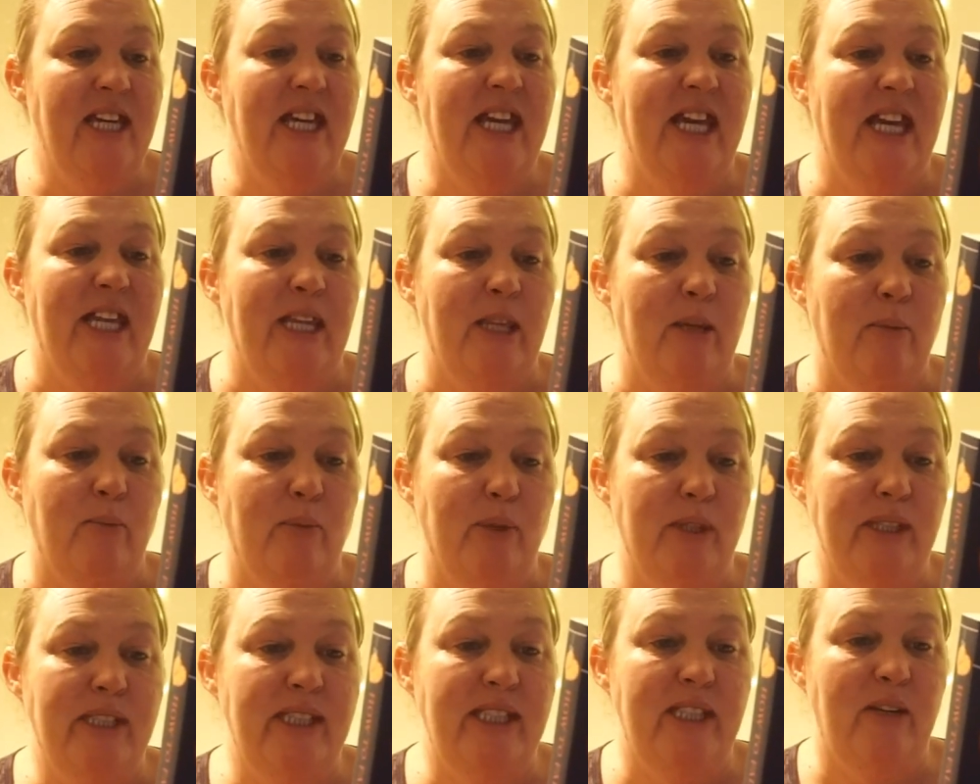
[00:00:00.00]
In the
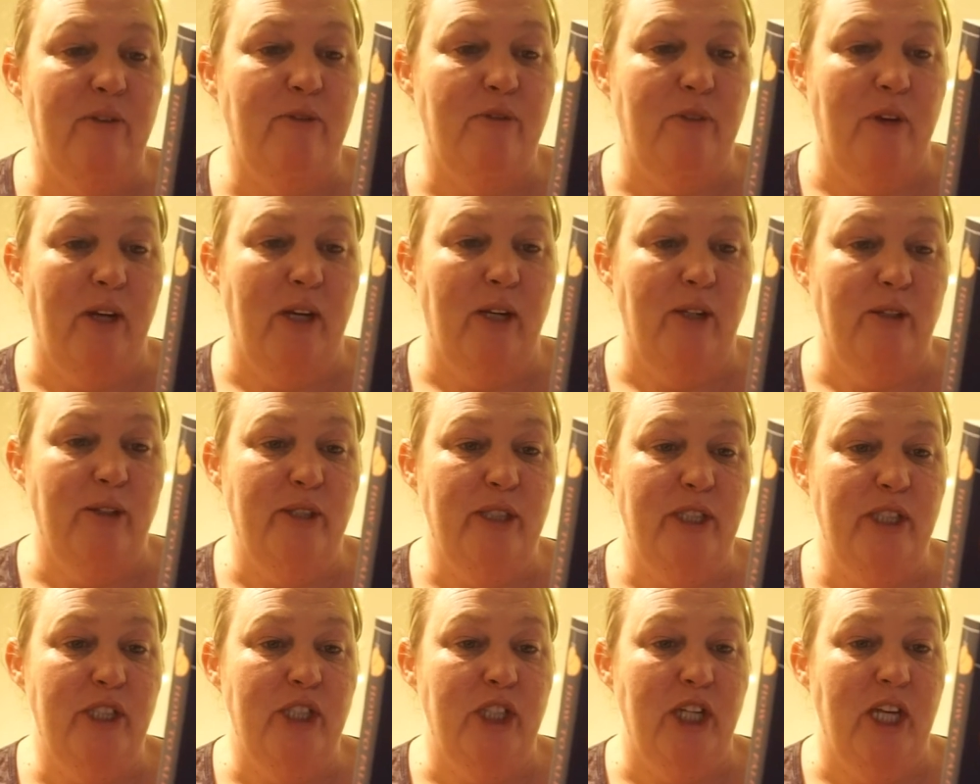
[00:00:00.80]
months that followed,
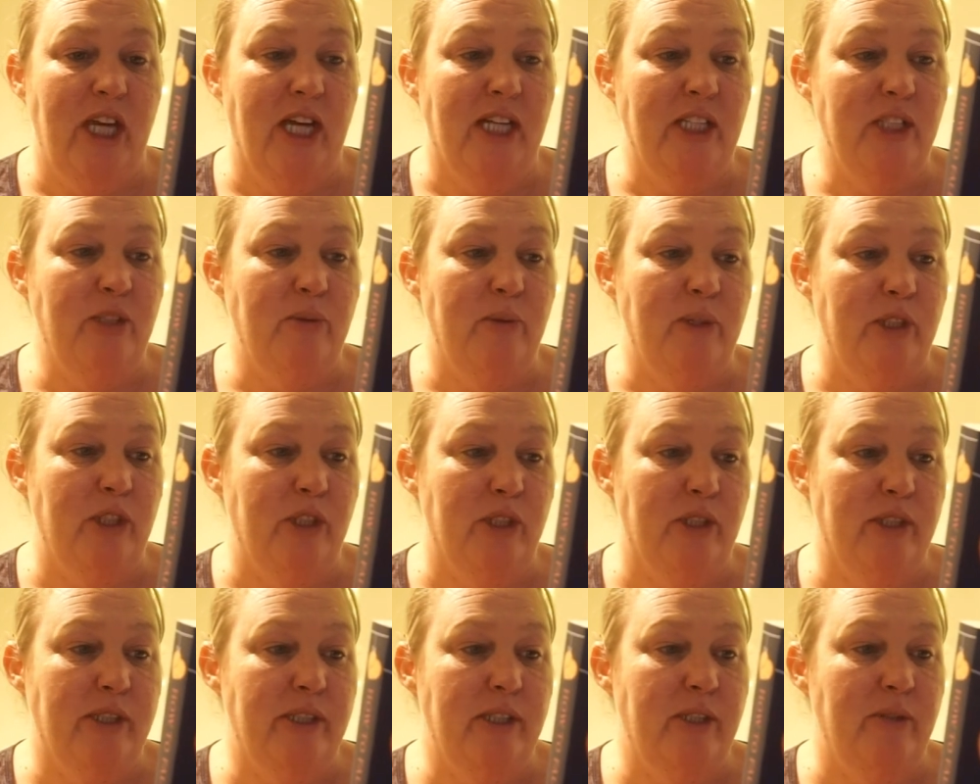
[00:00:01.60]
she had to
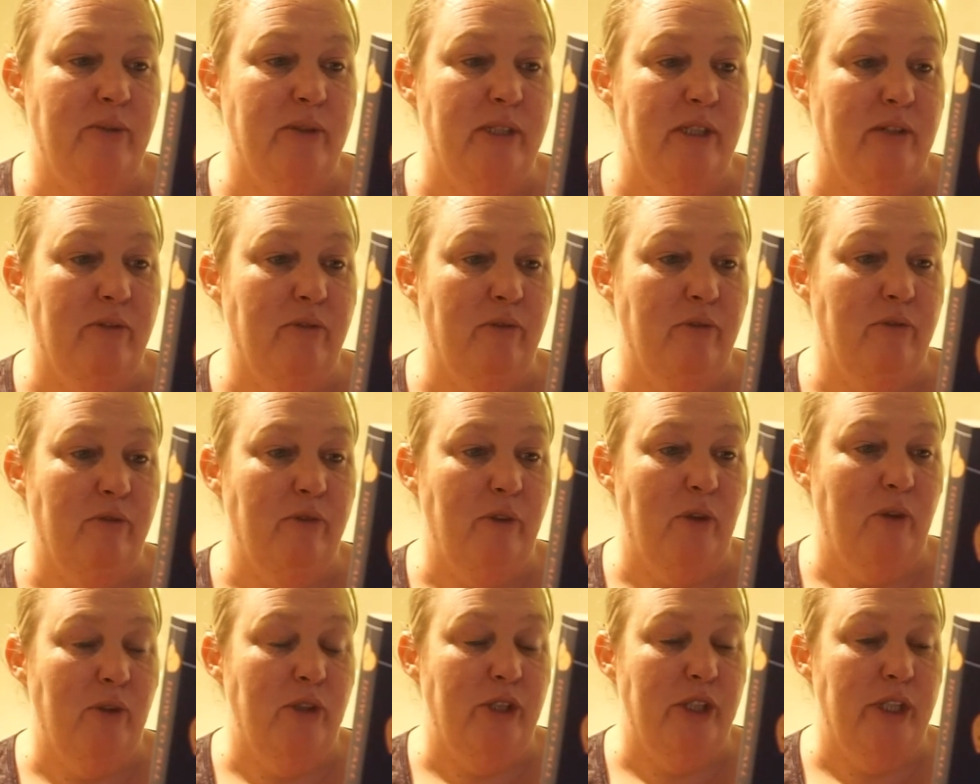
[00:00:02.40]
adjust to a different
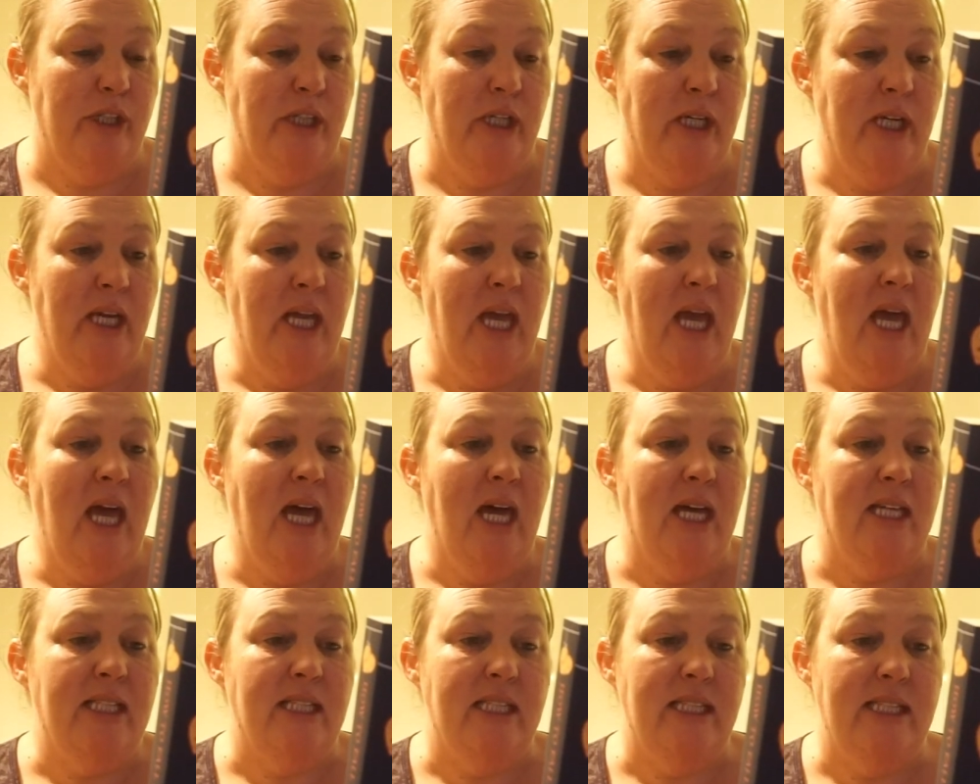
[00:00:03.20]
future
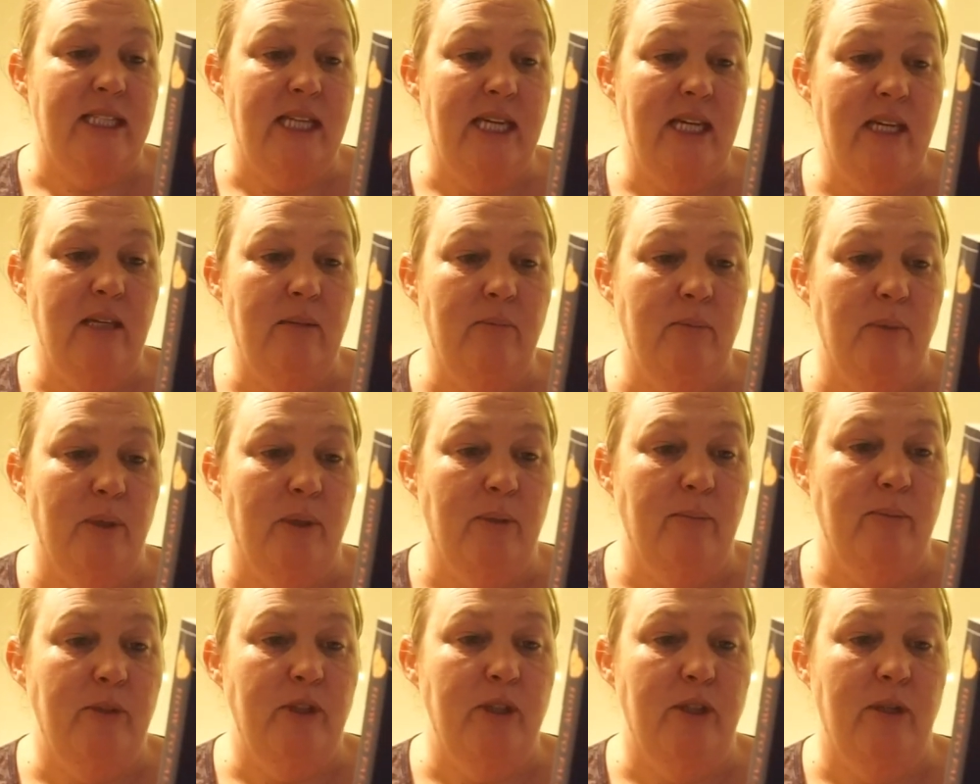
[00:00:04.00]
as a single
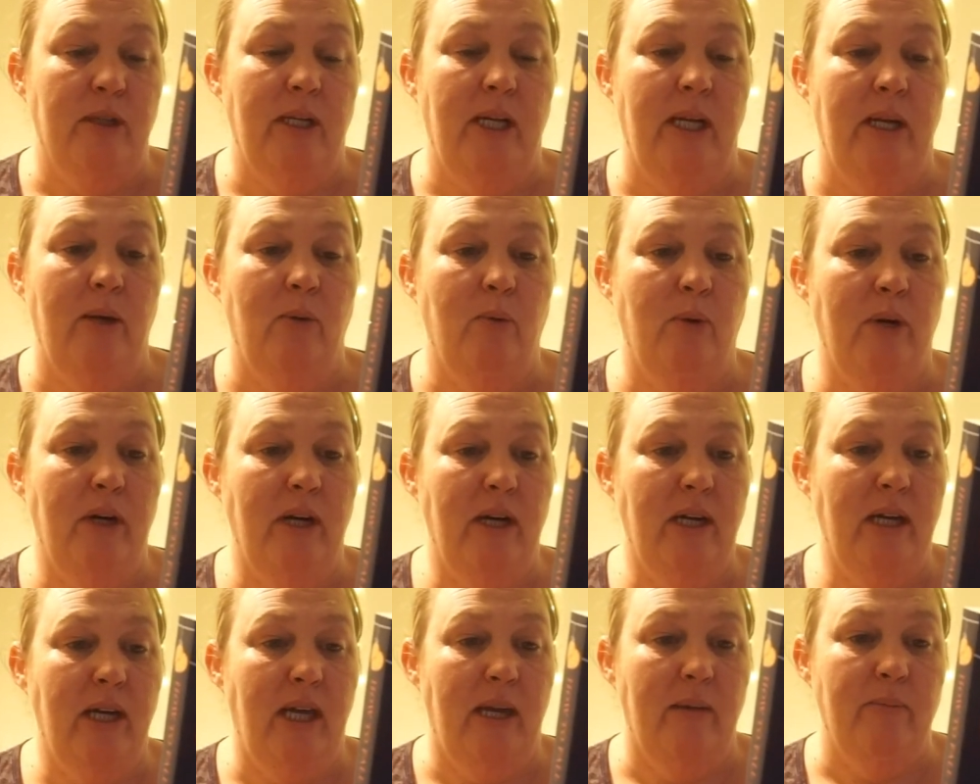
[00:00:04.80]
mum, juggling
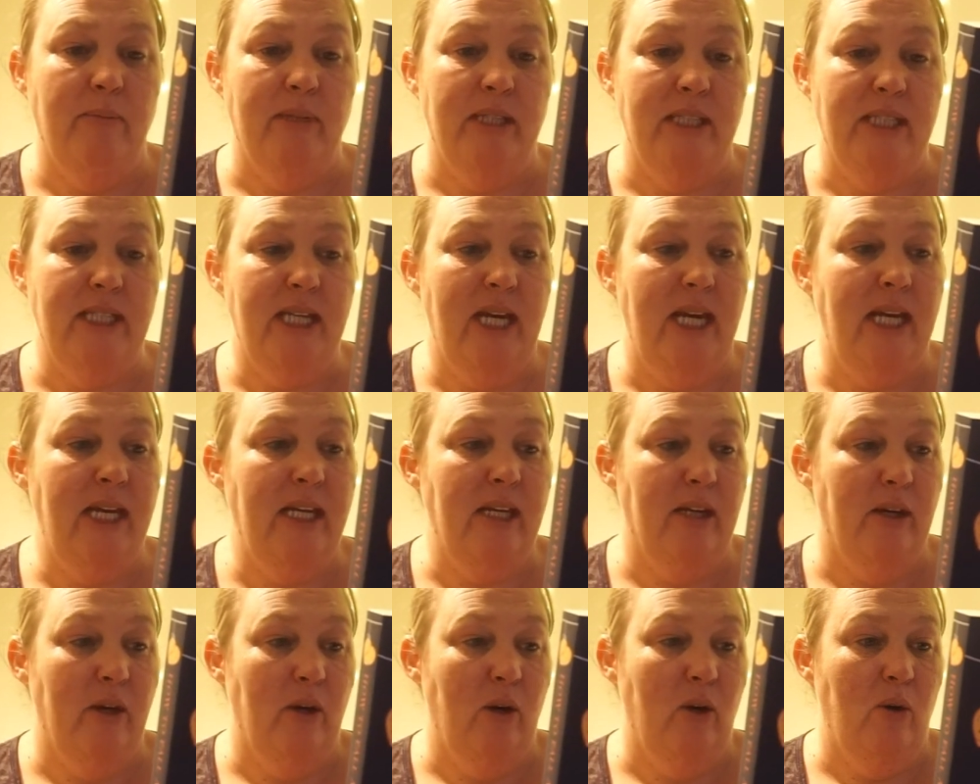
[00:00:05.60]
work and maintaining
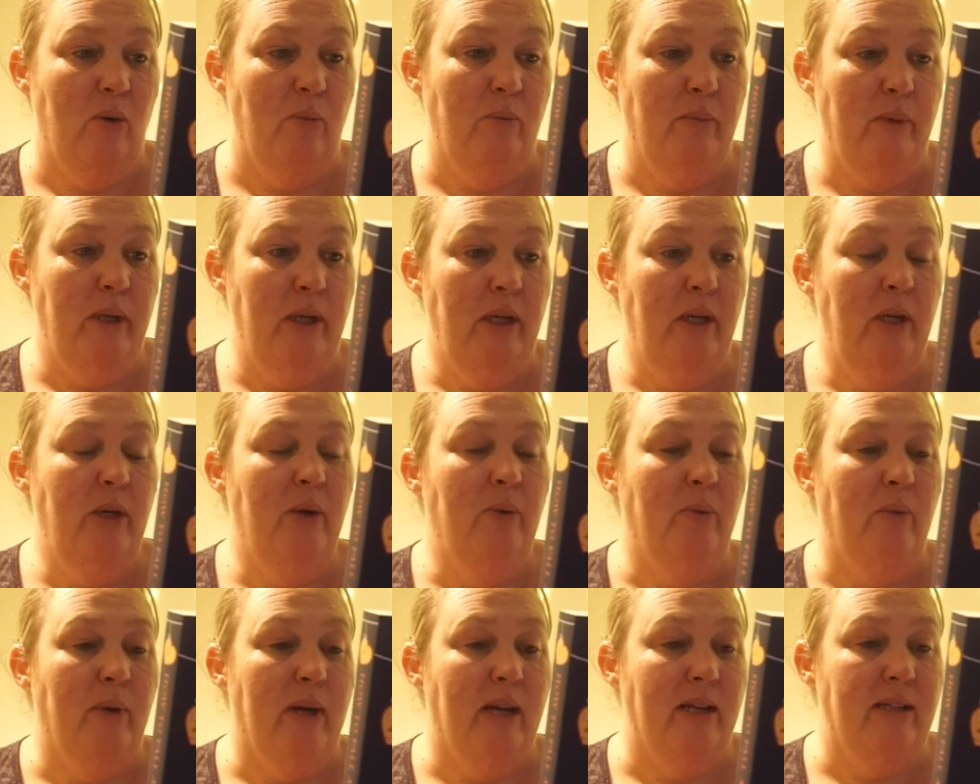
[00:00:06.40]
a home
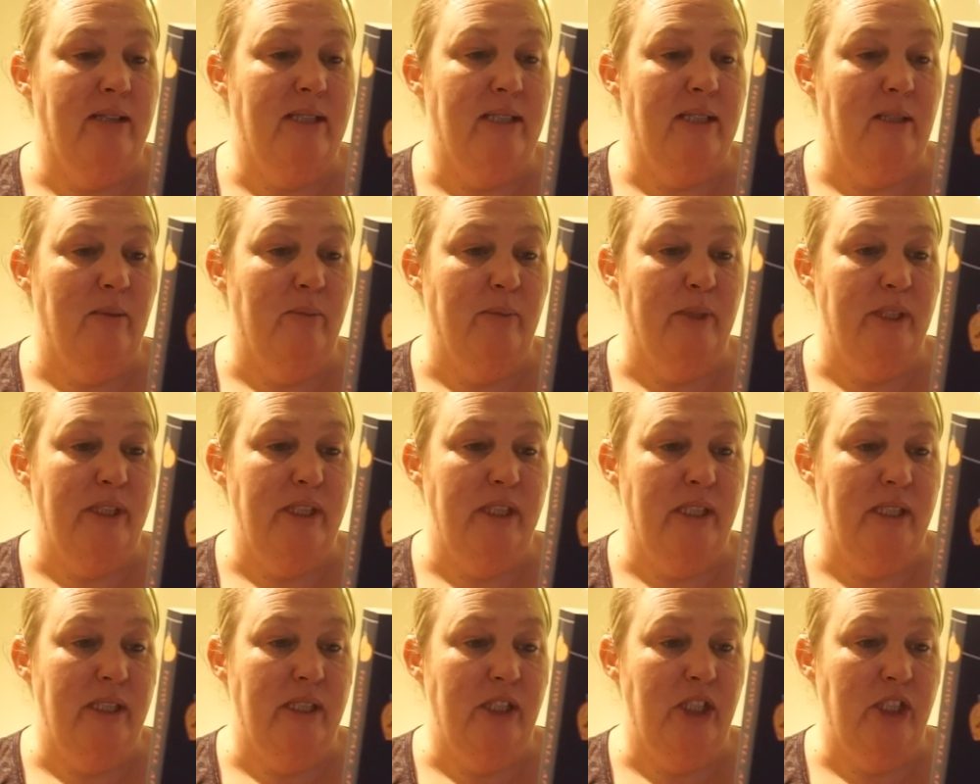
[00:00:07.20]
without someone
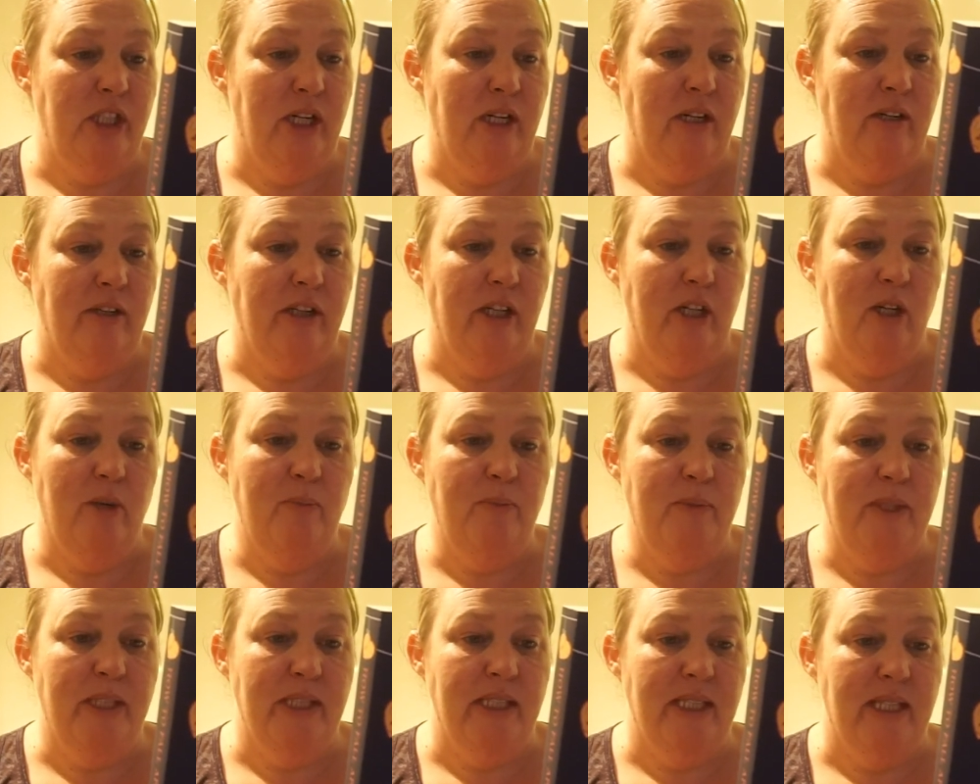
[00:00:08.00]
to share the
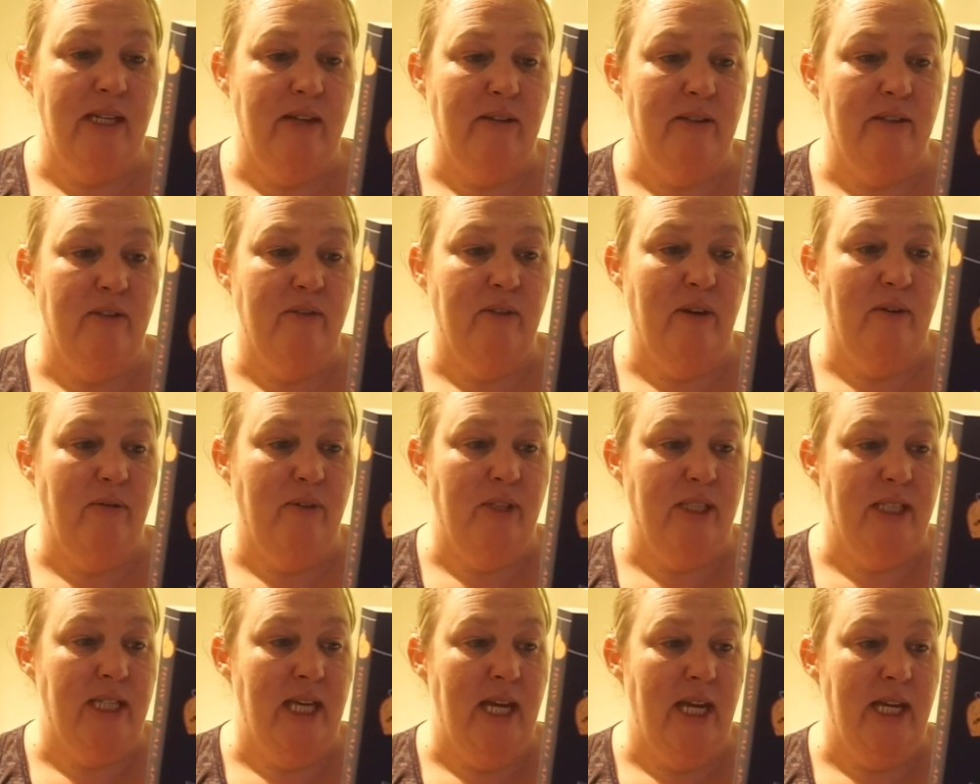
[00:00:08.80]
ups and downs of every
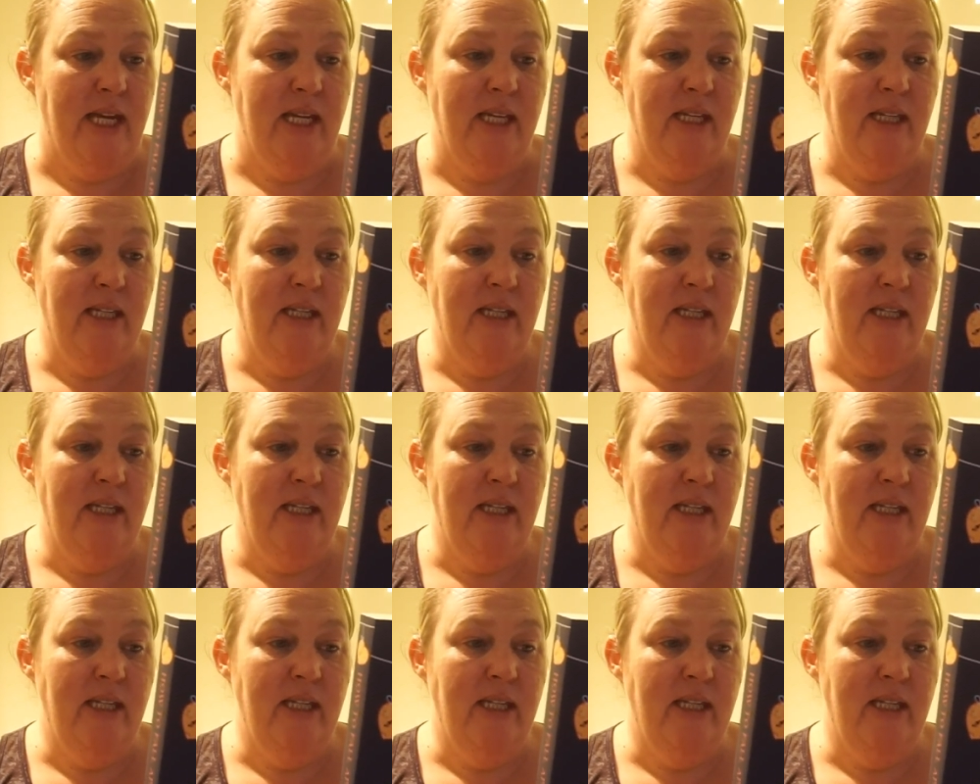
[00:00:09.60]
day.